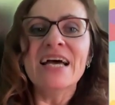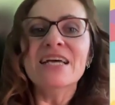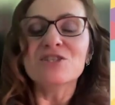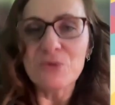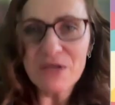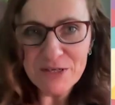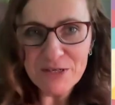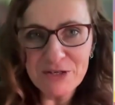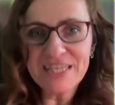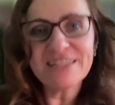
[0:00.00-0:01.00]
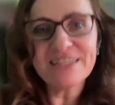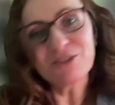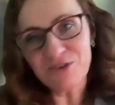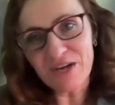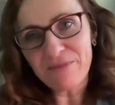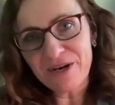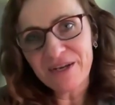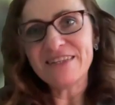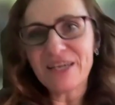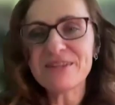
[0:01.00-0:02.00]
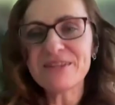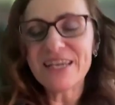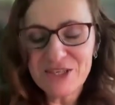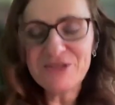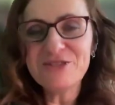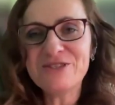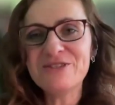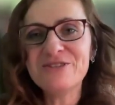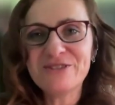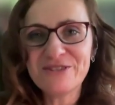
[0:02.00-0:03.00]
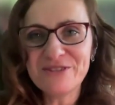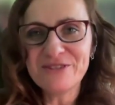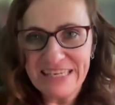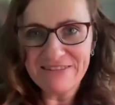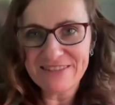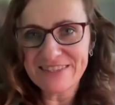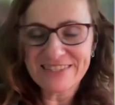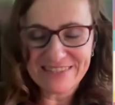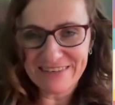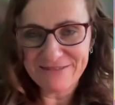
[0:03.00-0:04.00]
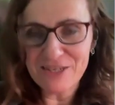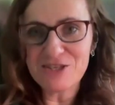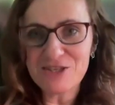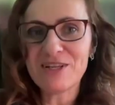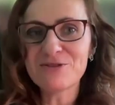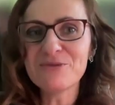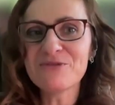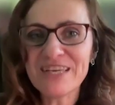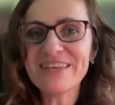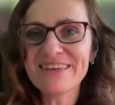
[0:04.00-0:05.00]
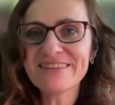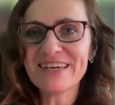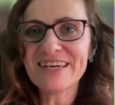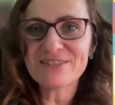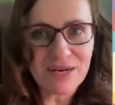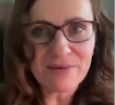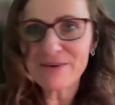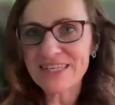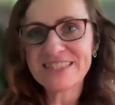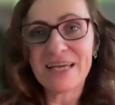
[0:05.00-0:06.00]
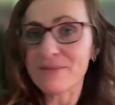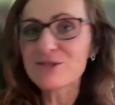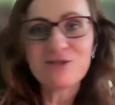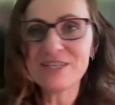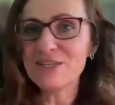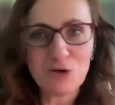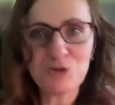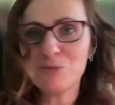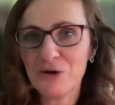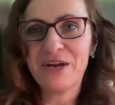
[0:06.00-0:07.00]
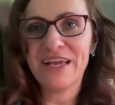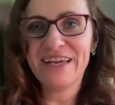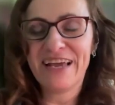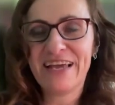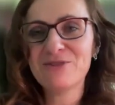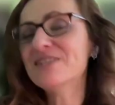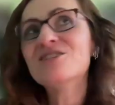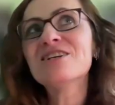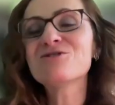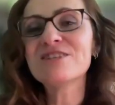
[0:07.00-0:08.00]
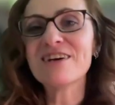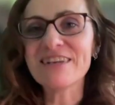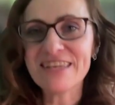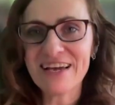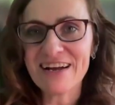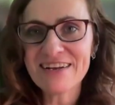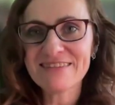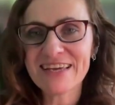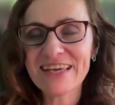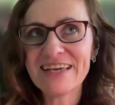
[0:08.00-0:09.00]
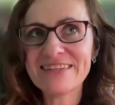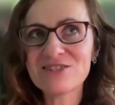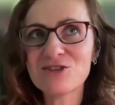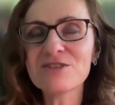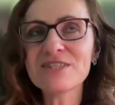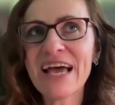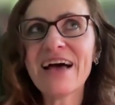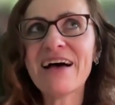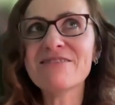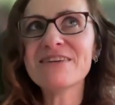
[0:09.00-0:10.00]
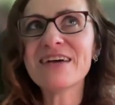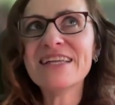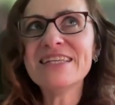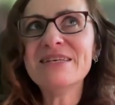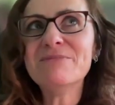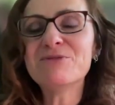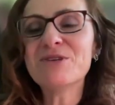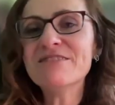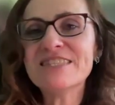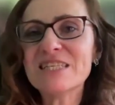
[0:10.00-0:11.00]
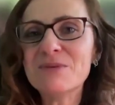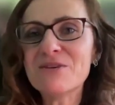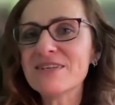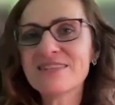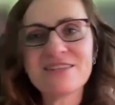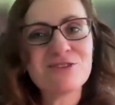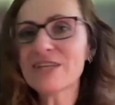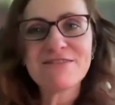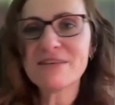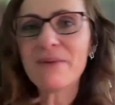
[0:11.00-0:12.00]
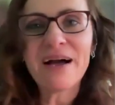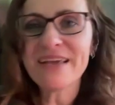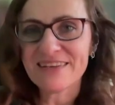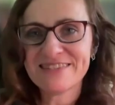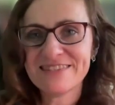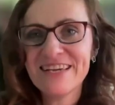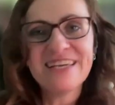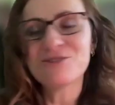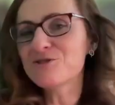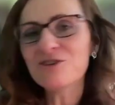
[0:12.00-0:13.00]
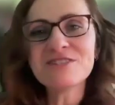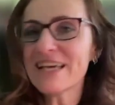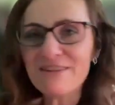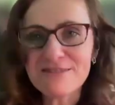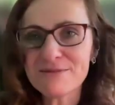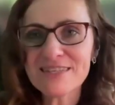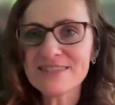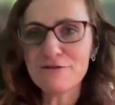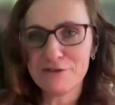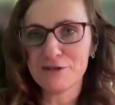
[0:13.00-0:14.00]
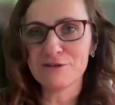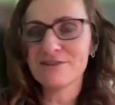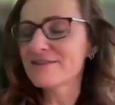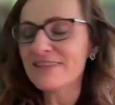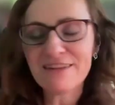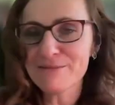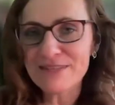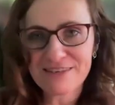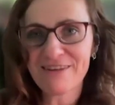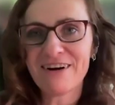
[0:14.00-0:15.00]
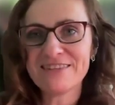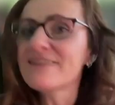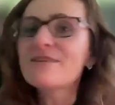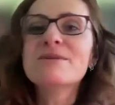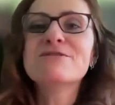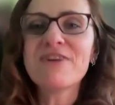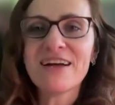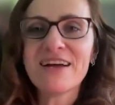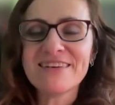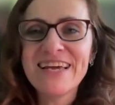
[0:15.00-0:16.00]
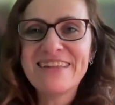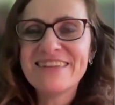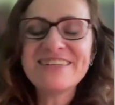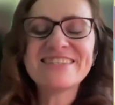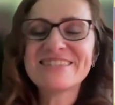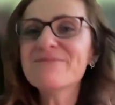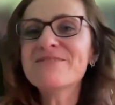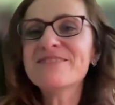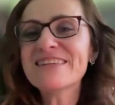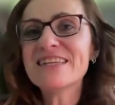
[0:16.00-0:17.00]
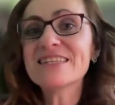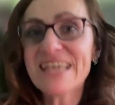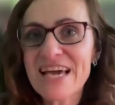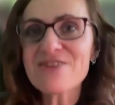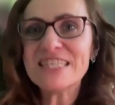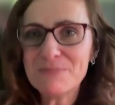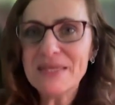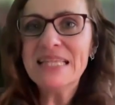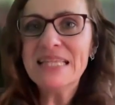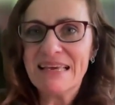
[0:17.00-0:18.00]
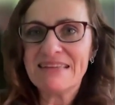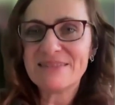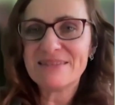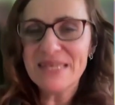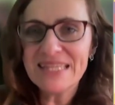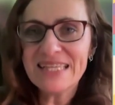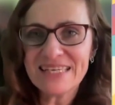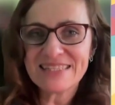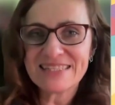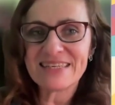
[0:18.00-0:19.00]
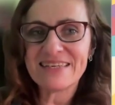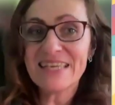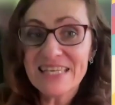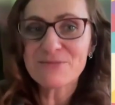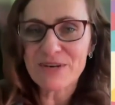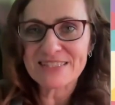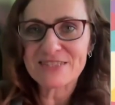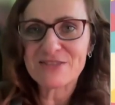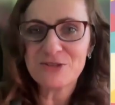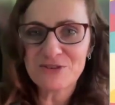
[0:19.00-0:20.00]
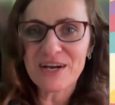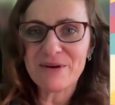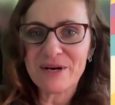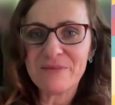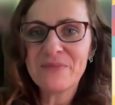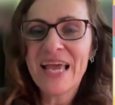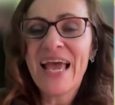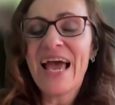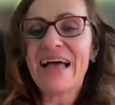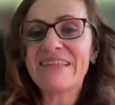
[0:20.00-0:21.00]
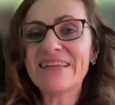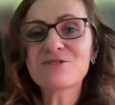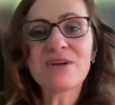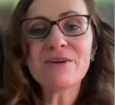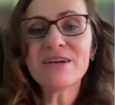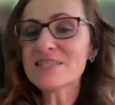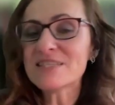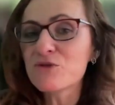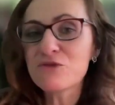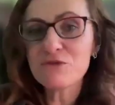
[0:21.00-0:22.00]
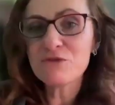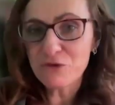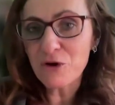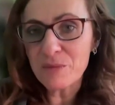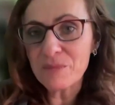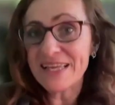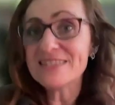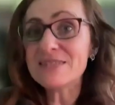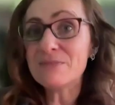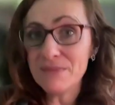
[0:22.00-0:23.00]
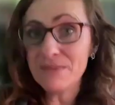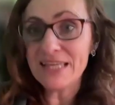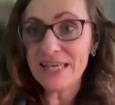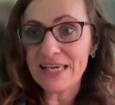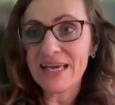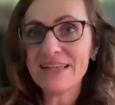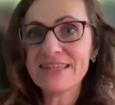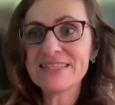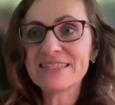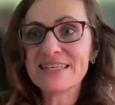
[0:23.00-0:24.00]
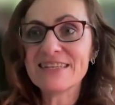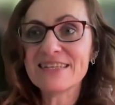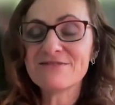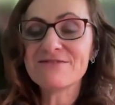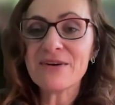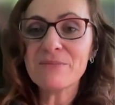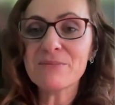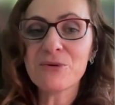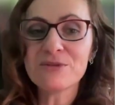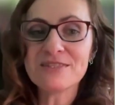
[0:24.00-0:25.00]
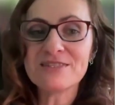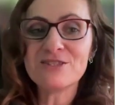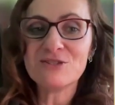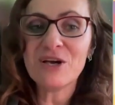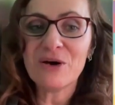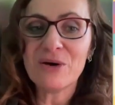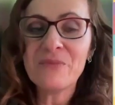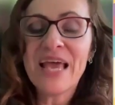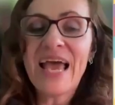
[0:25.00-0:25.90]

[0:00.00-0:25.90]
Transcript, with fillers: So we've been looking at grammar, and I would like you to leave this virtual room thinking that grammar is absolutely not boring. And when children are young, they don't have any previous experience. They don't have the bias. So don't tell them that it's difficult. Don't tell them it's hard. Tell them it's fun, that it's something that carries meaning, that meaning is expressed through grammar, that grammar has both form and meaning. And that's very important to know.